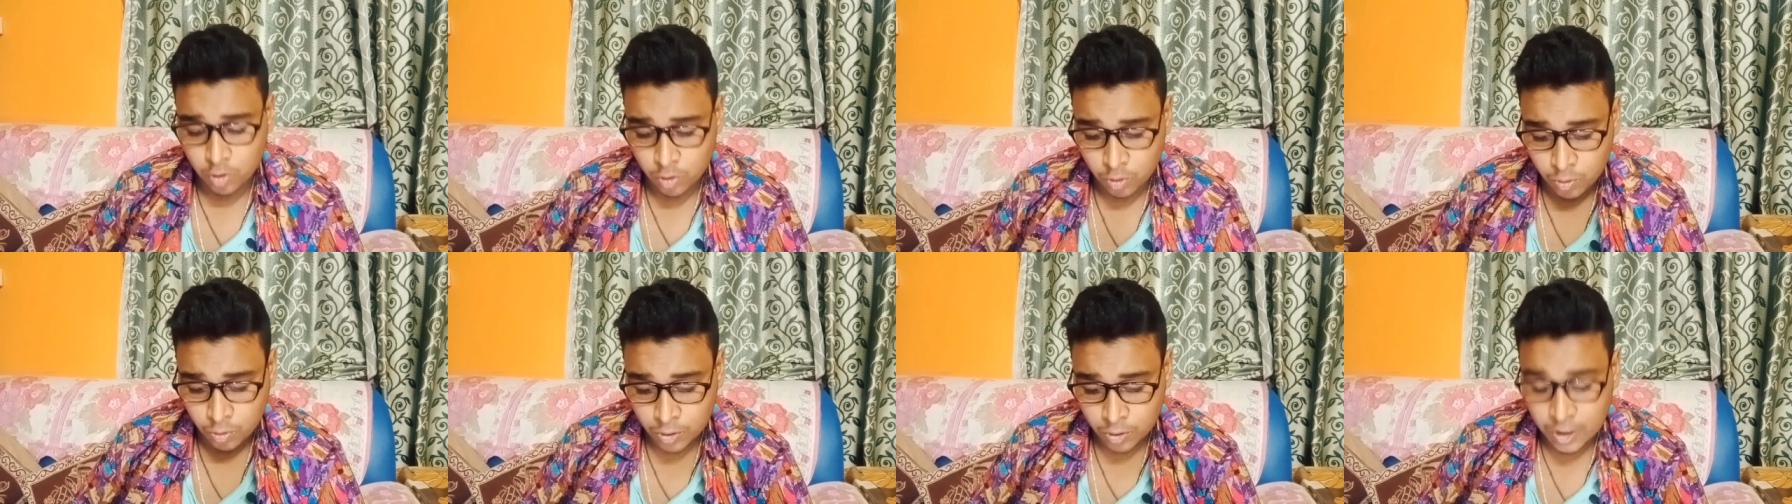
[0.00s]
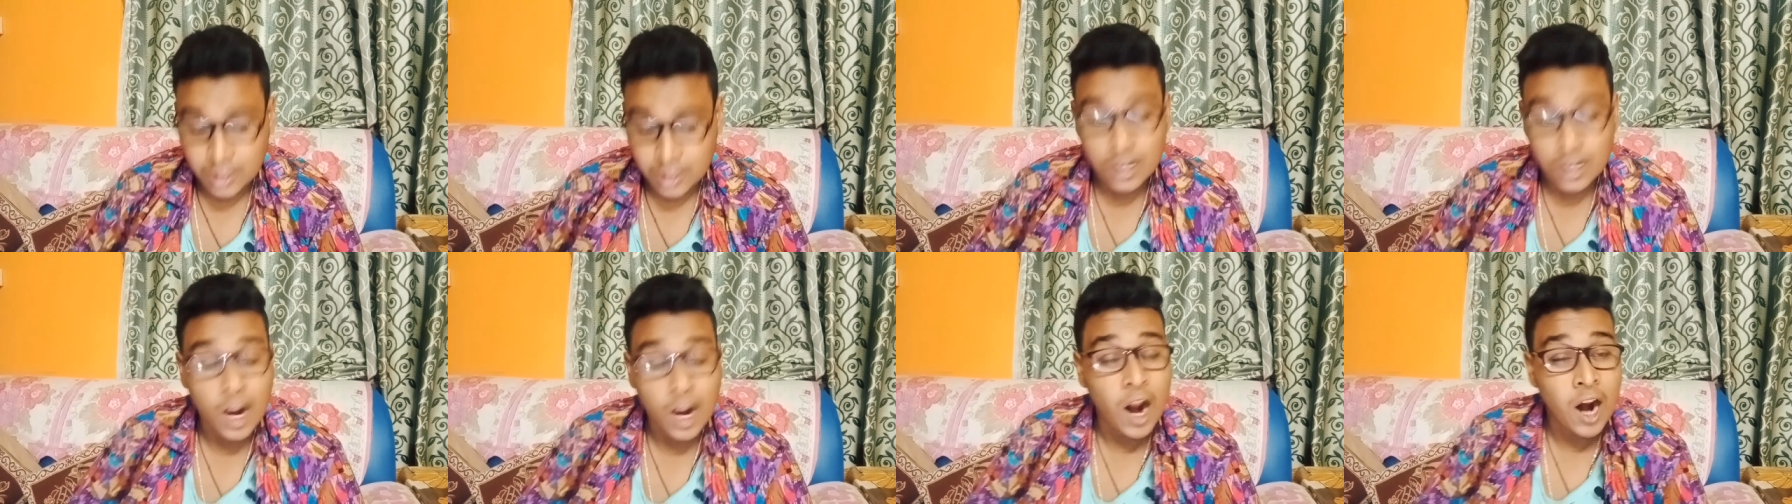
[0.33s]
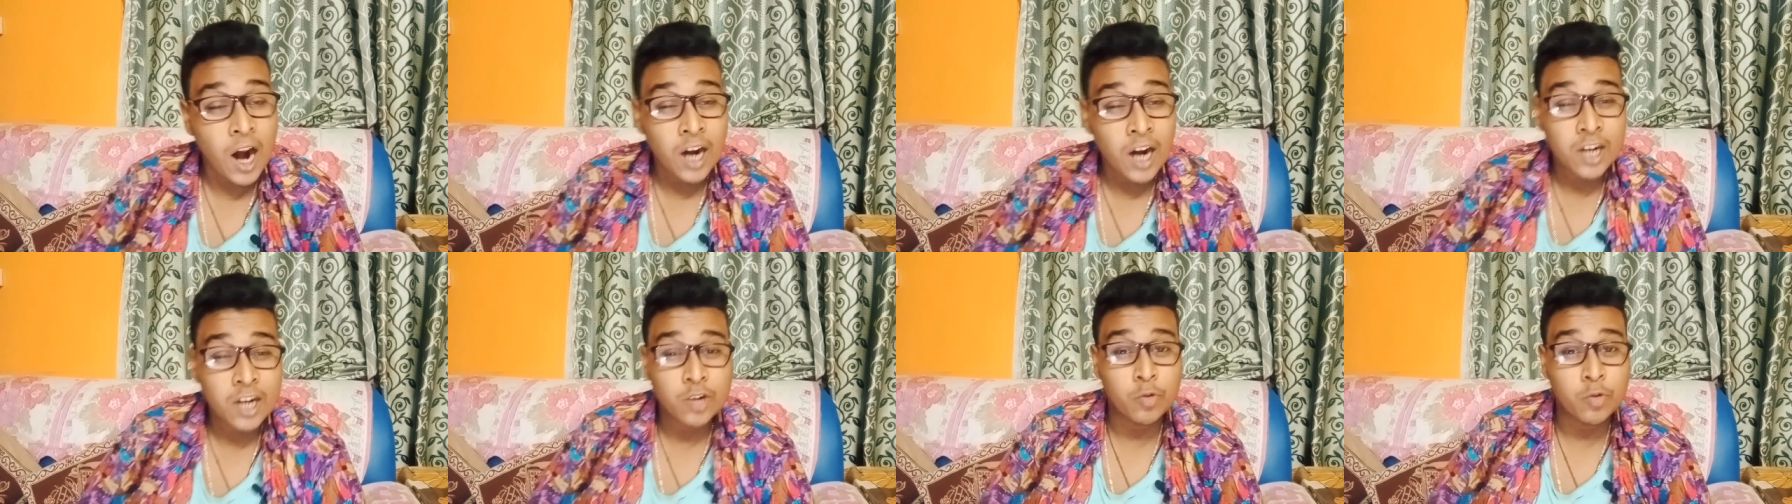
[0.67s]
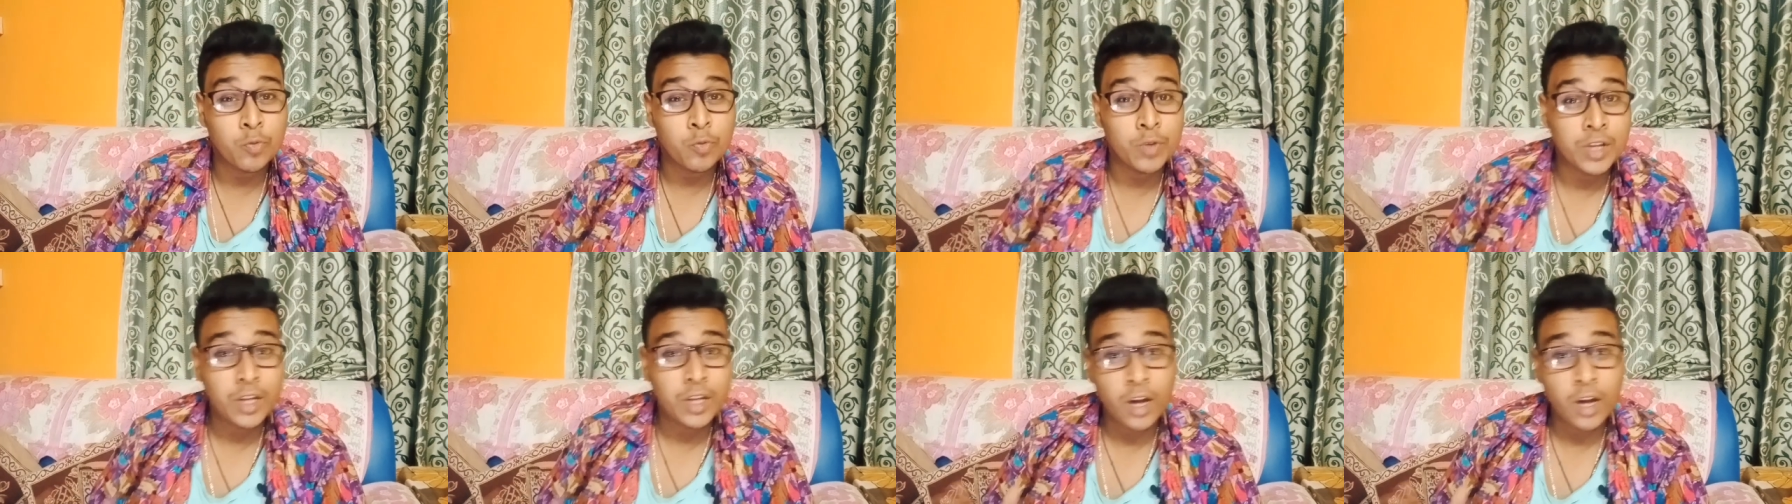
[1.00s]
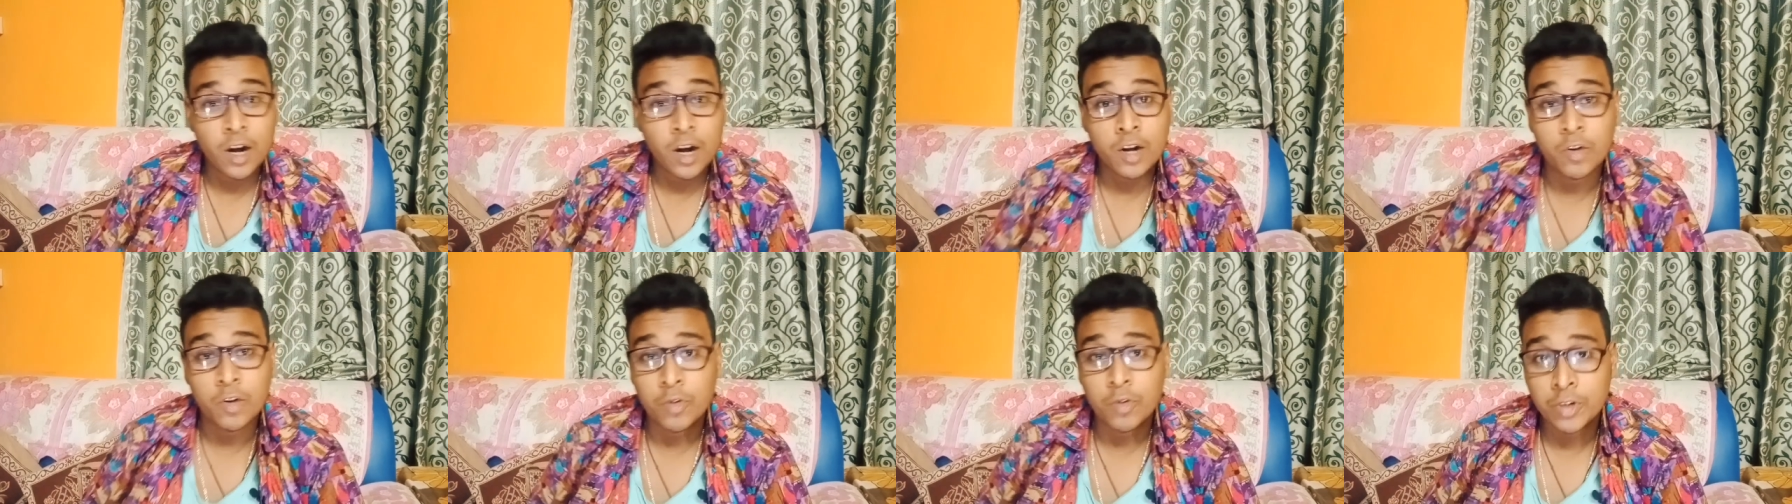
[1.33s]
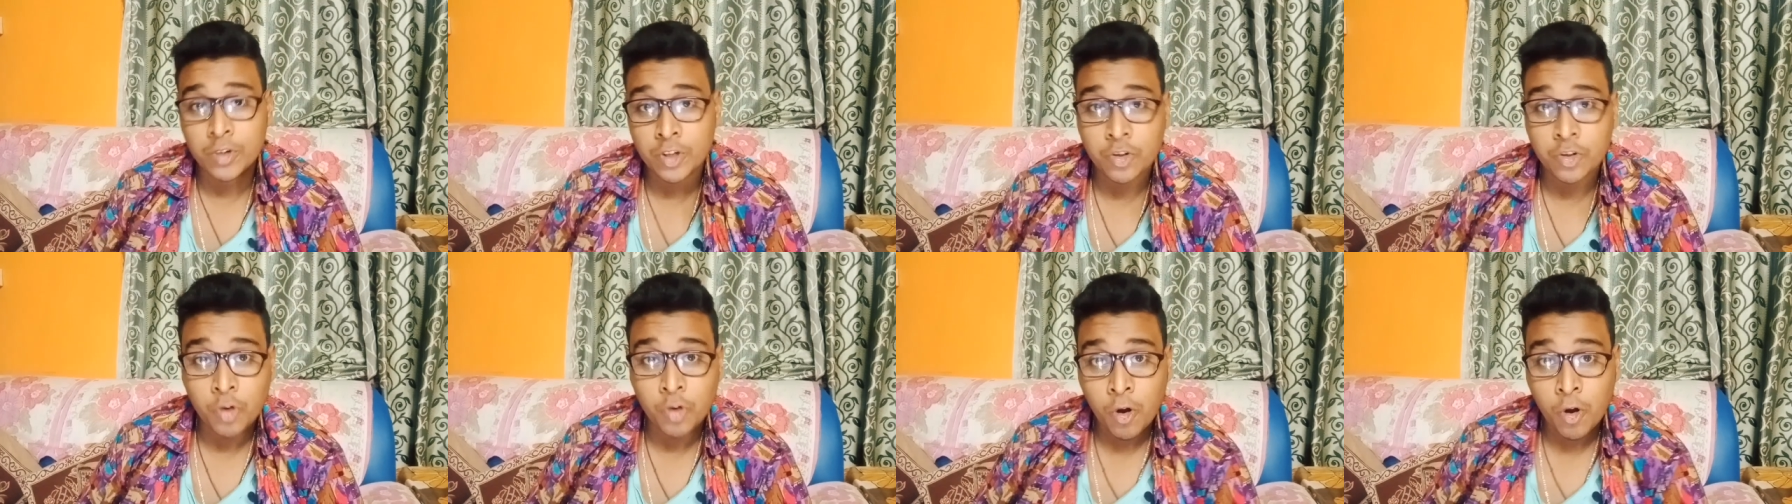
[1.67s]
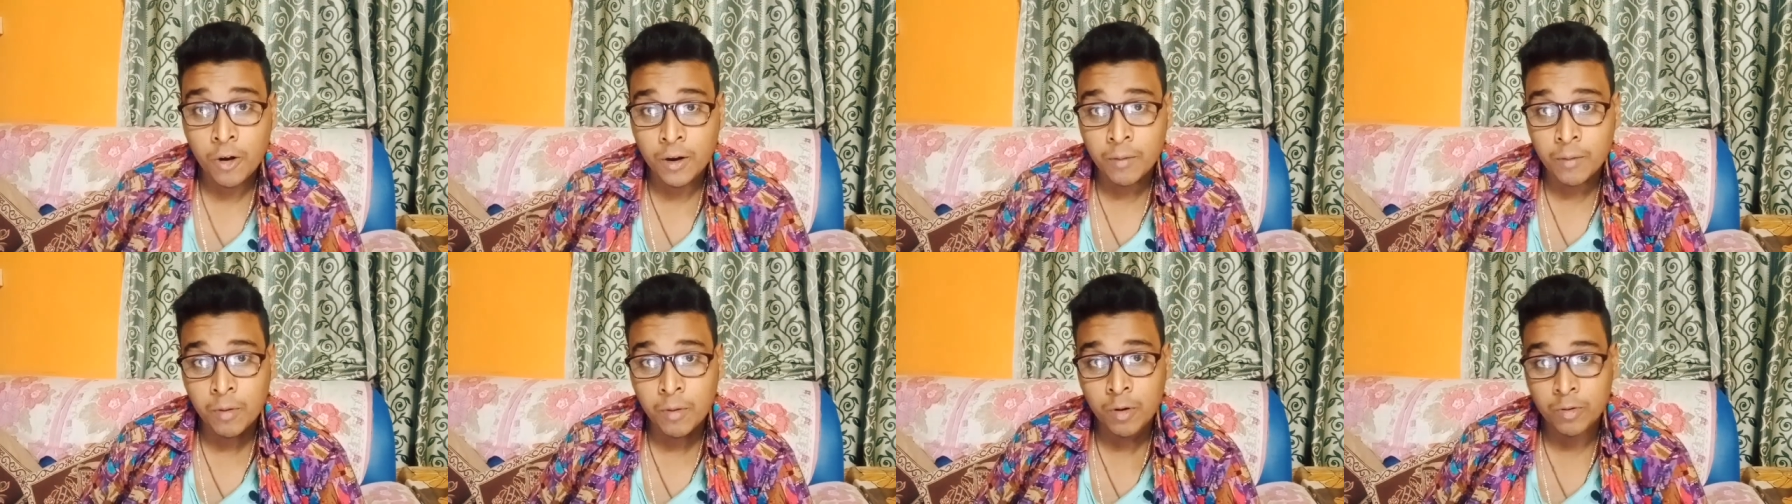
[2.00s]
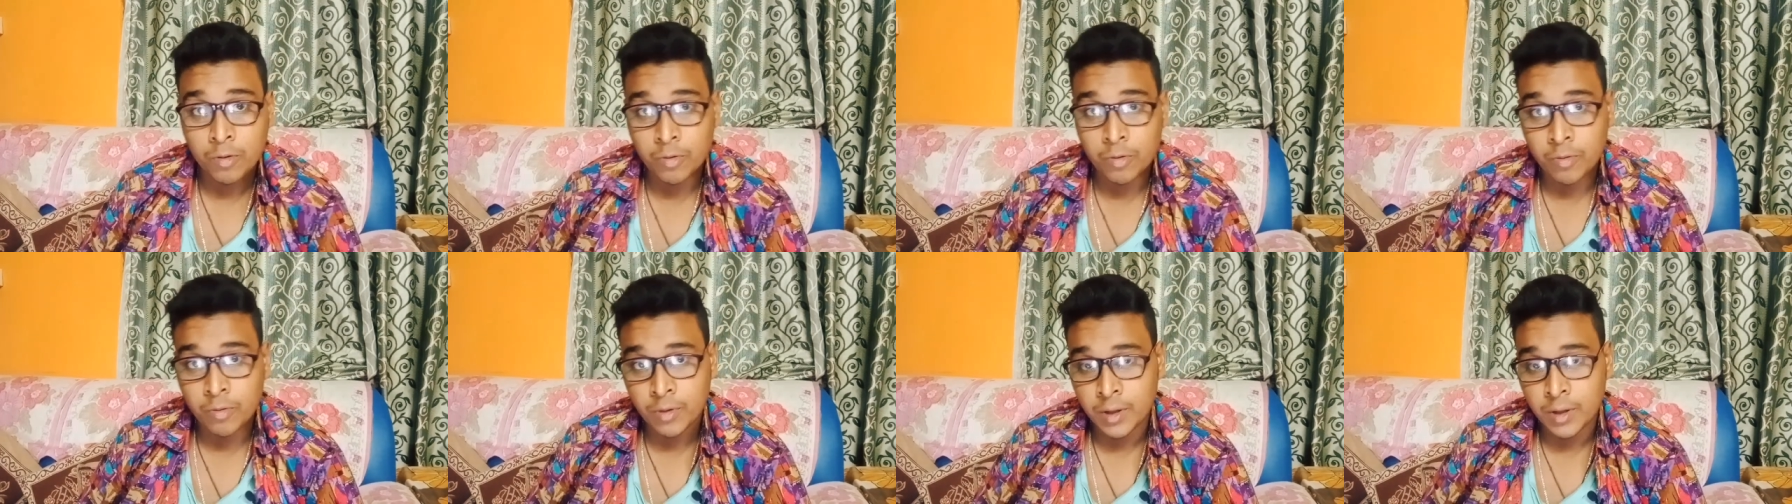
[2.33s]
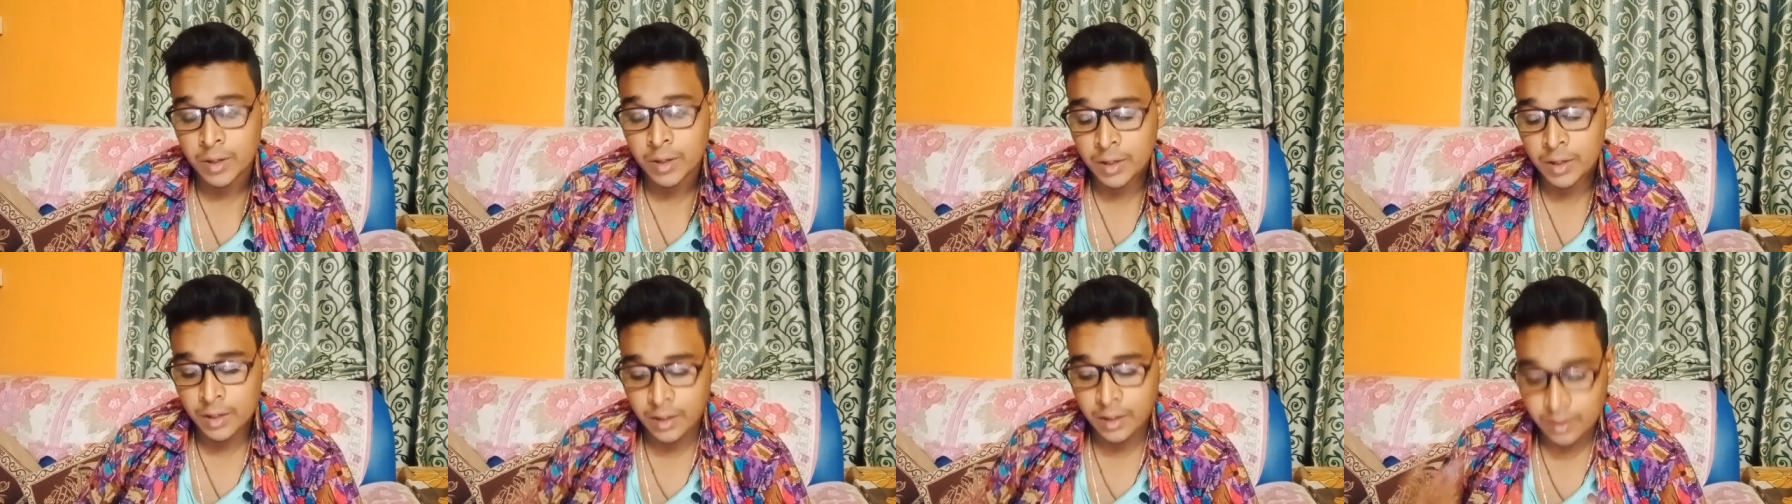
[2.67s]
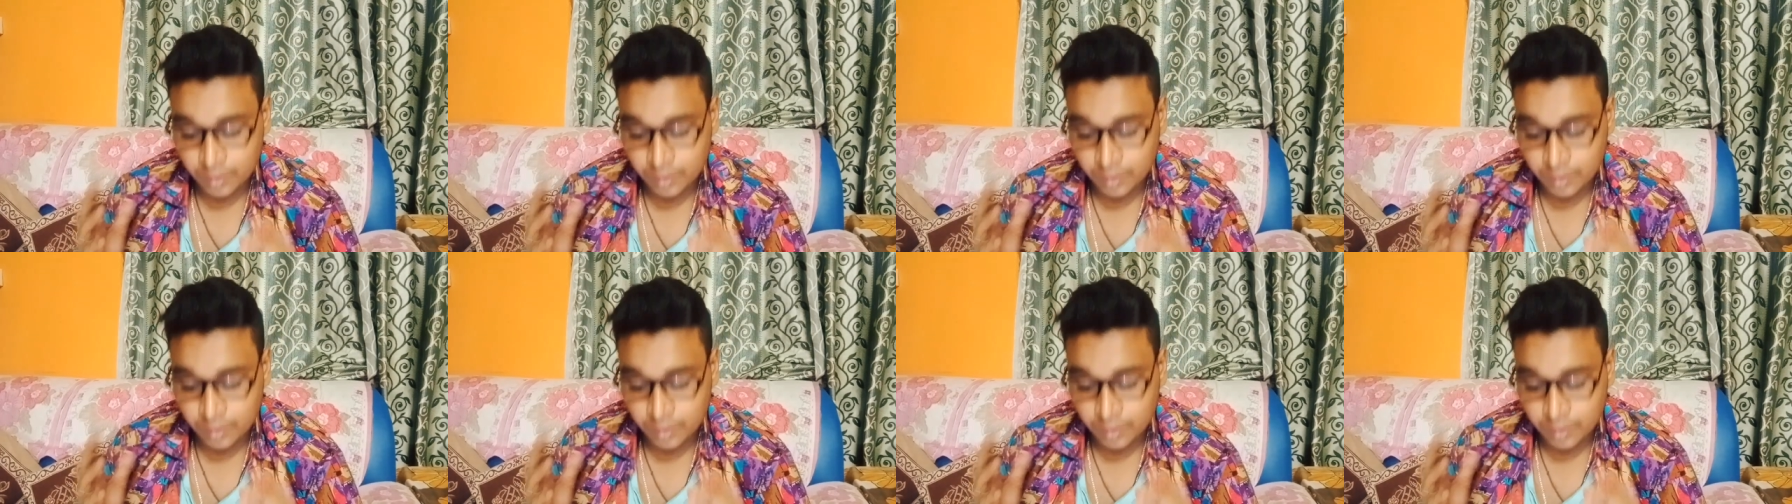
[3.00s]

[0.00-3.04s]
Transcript: the arc we are going to talk about today